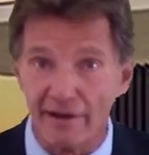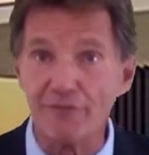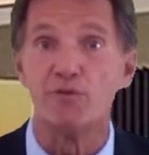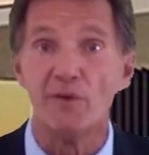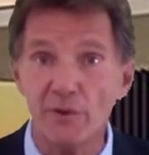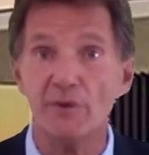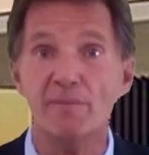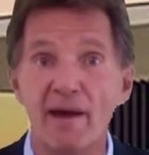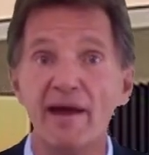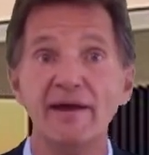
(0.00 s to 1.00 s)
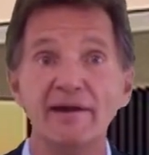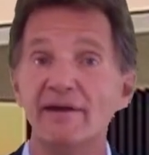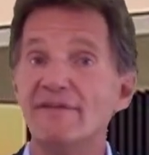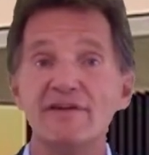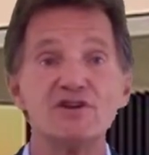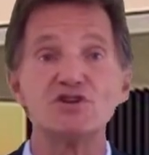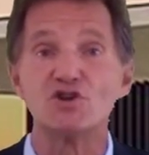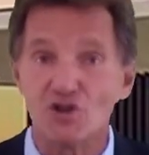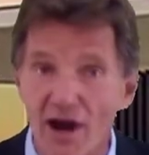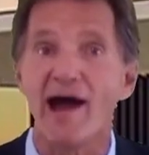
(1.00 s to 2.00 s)
if we remain in this
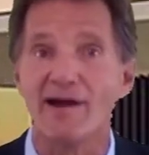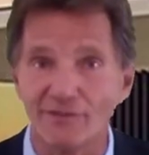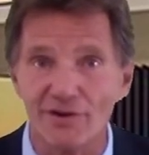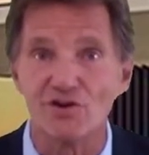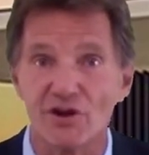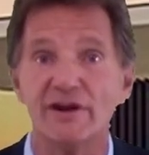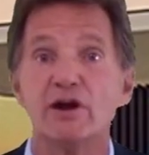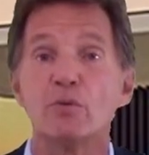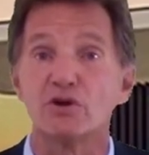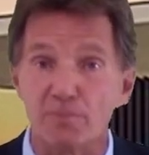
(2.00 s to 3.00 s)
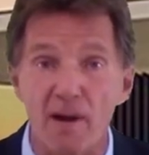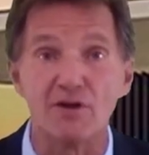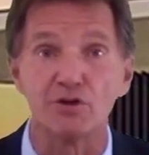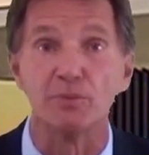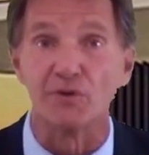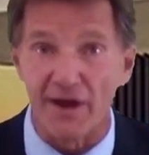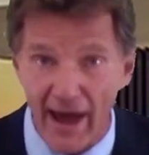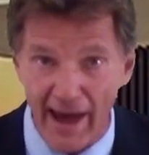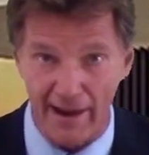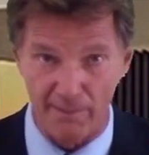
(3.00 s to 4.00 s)
childish and irresponsible
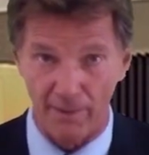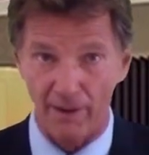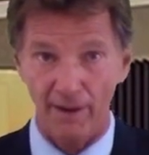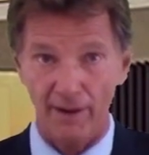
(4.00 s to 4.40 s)
game.